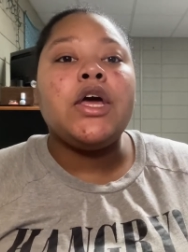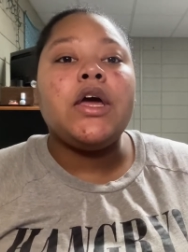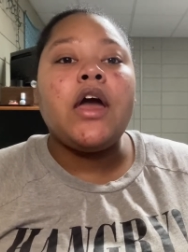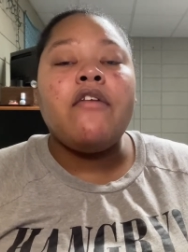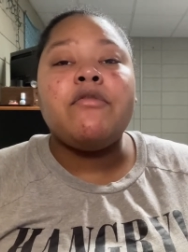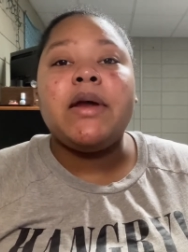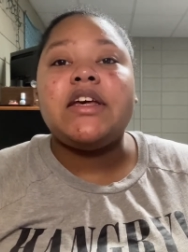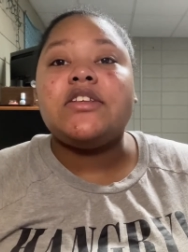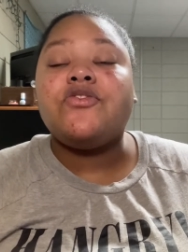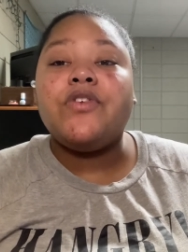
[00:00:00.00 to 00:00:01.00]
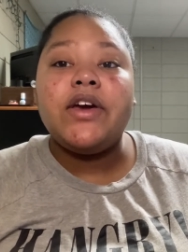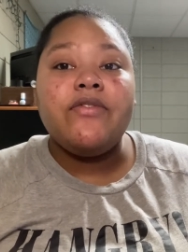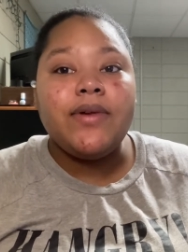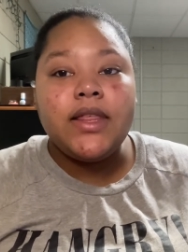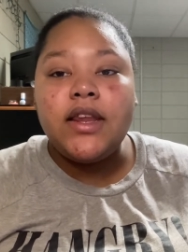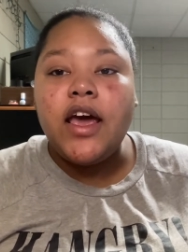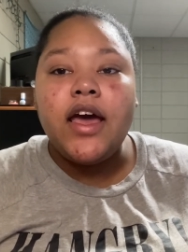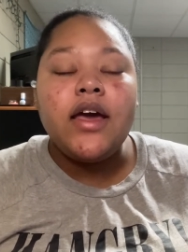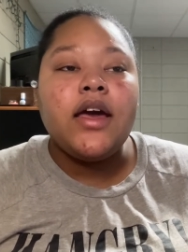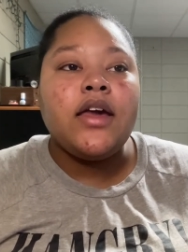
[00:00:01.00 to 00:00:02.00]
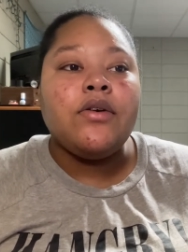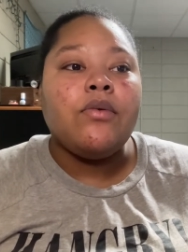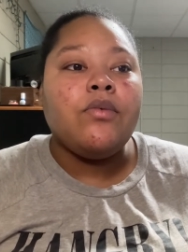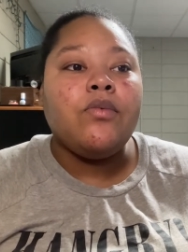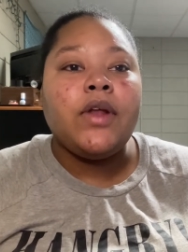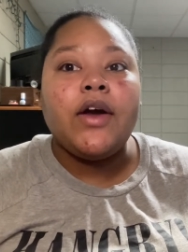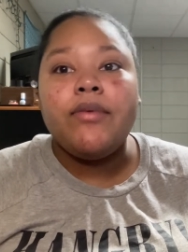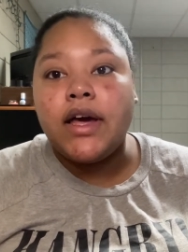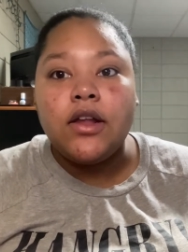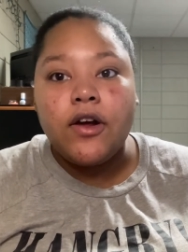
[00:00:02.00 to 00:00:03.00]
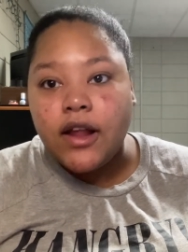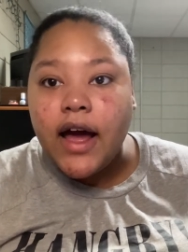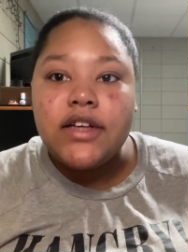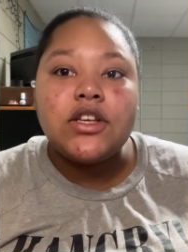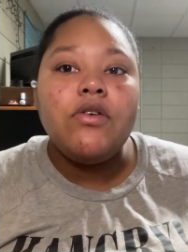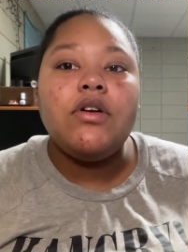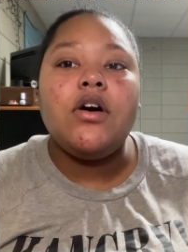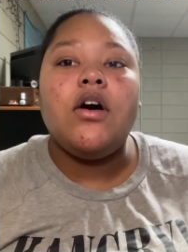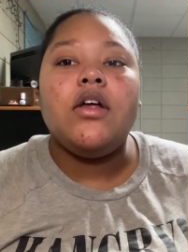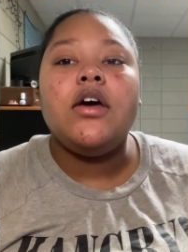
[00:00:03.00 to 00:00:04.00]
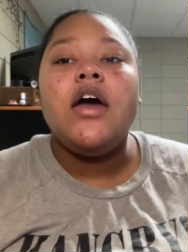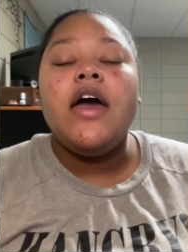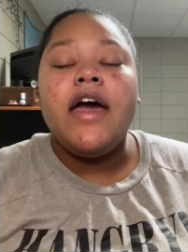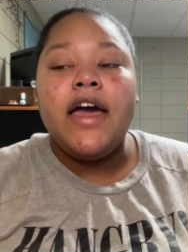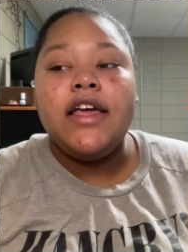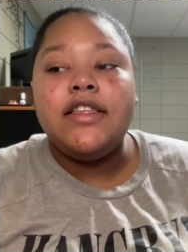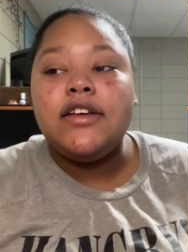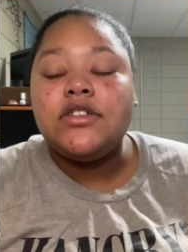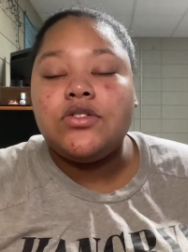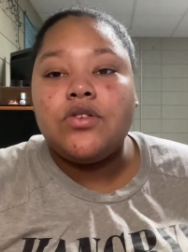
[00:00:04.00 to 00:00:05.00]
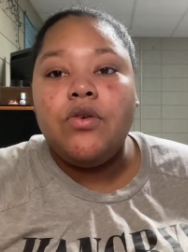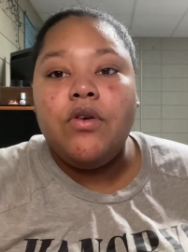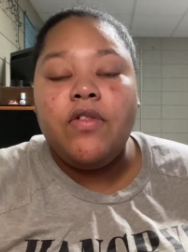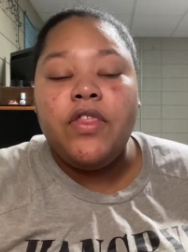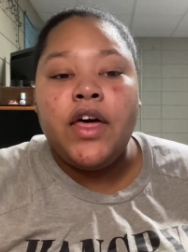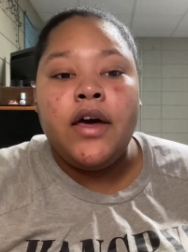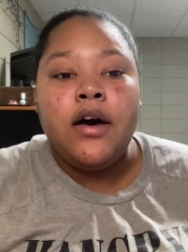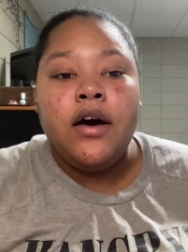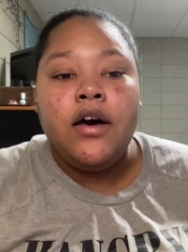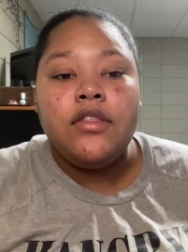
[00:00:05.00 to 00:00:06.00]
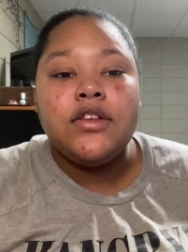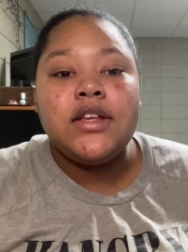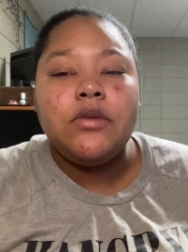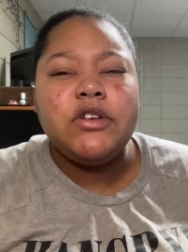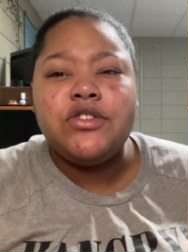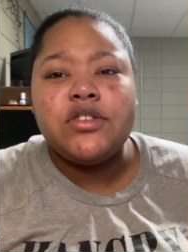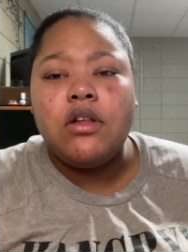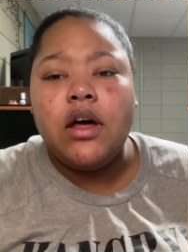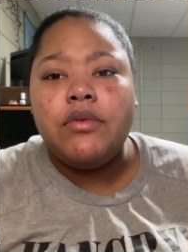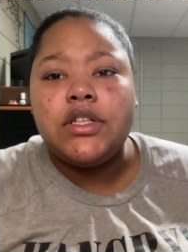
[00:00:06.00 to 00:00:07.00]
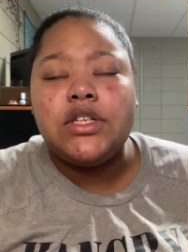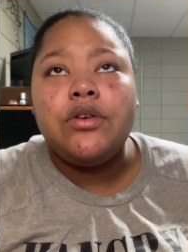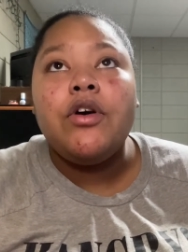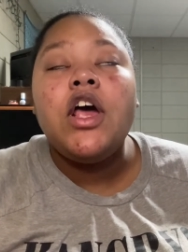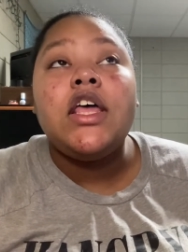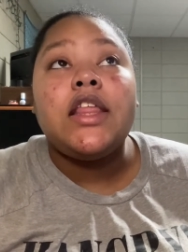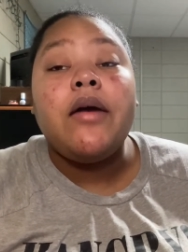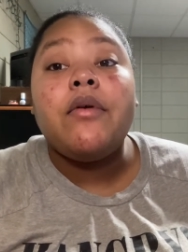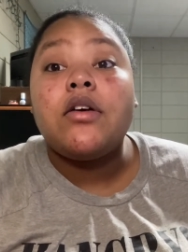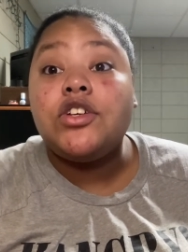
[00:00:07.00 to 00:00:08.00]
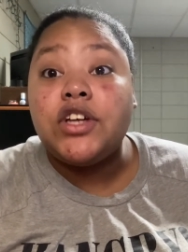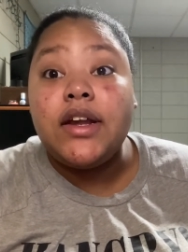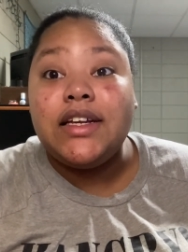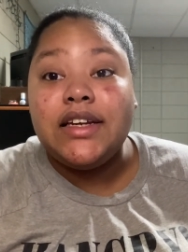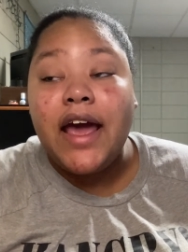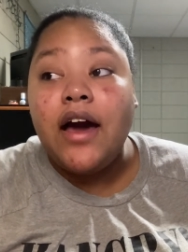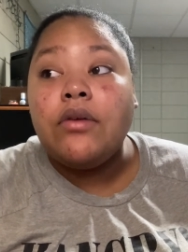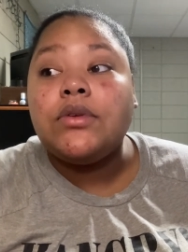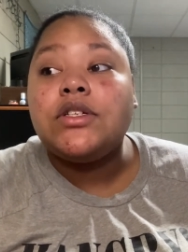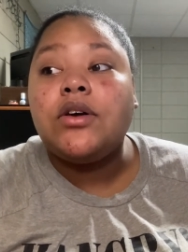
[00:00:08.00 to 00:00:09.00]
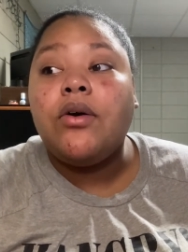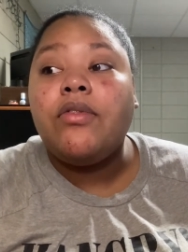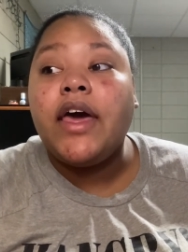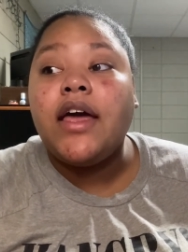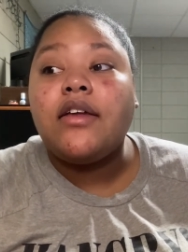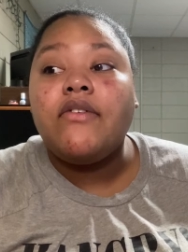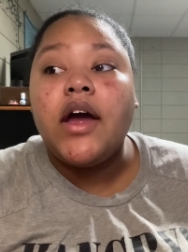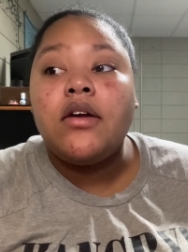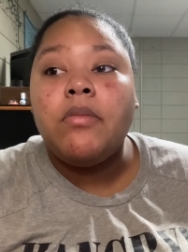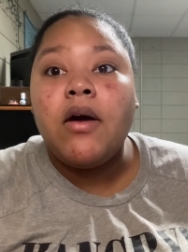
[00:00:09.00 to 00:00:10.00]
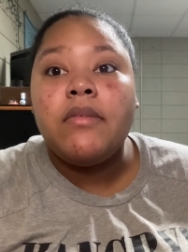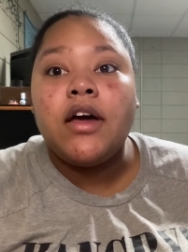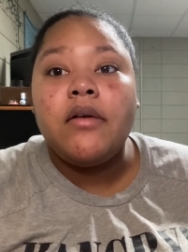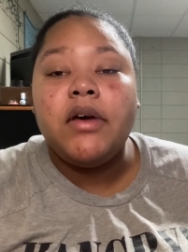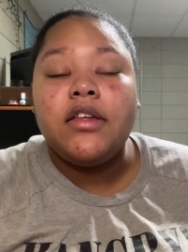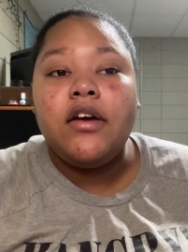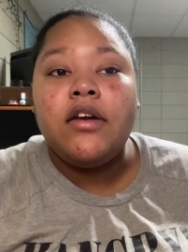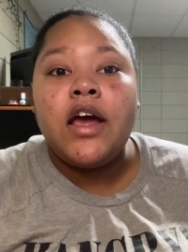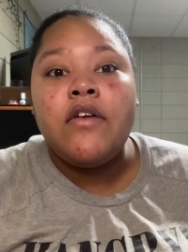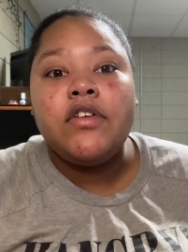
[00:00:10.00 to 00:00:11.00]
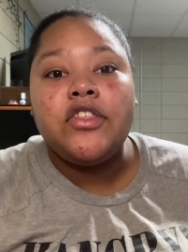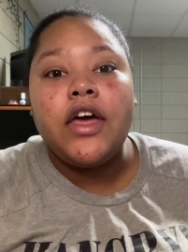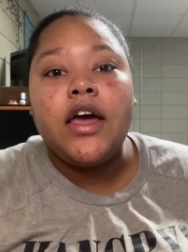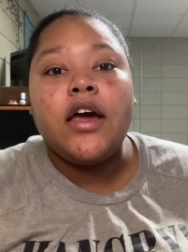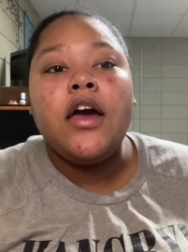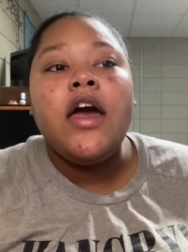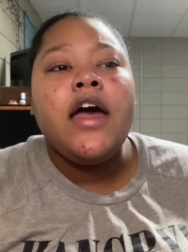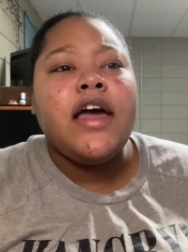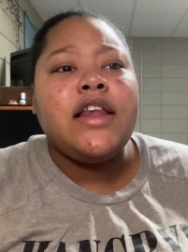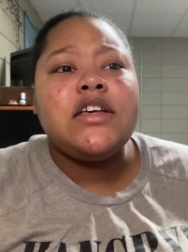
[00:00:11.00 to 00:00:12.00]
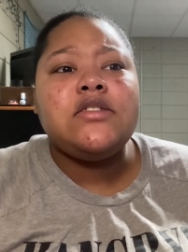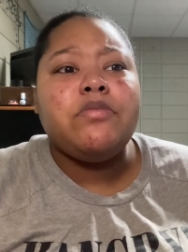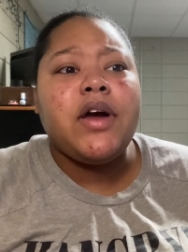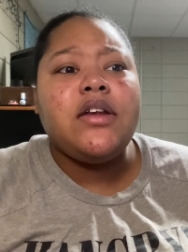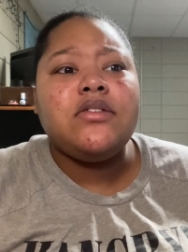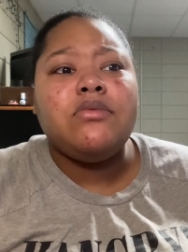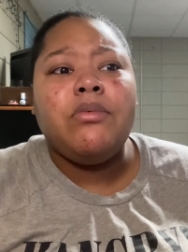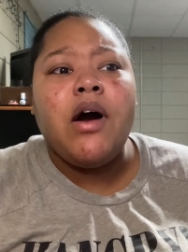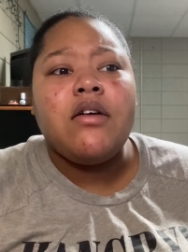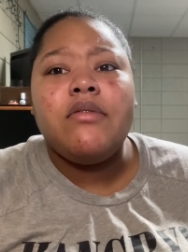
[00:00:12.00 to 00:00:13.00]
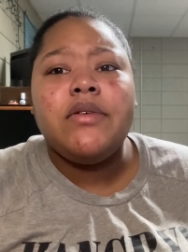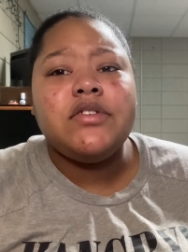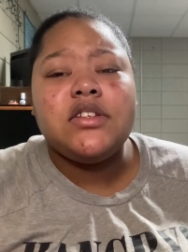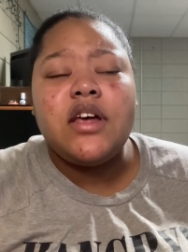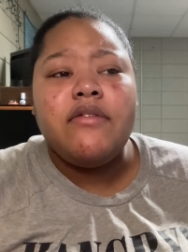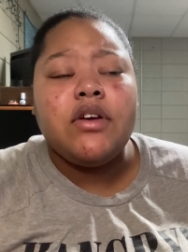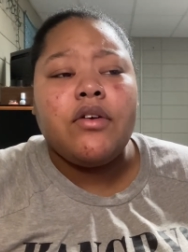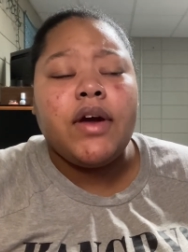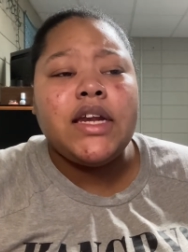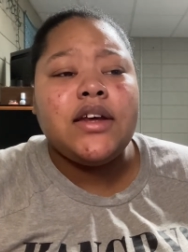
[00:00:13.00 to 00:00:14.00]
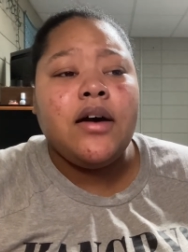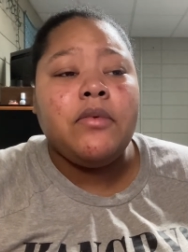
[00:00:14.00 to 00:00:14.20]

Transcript: Everybody is free for the day, you know, like regular class going on. And this school, that this elementary school I went to, they were shutting down, so they had the fire department come out there and everything, and they sprayed us with water. We was just having a great time.